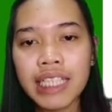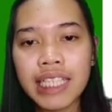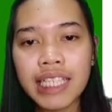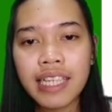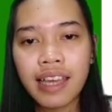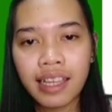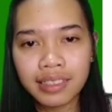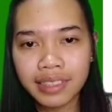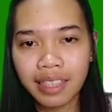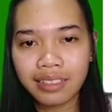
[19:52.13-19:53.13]

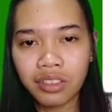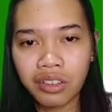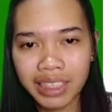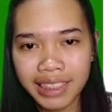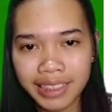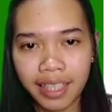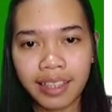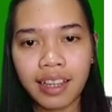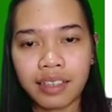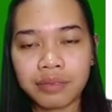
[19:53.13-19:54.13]
edX, and
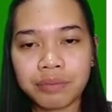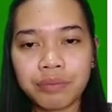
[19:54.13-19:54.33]
Coursera.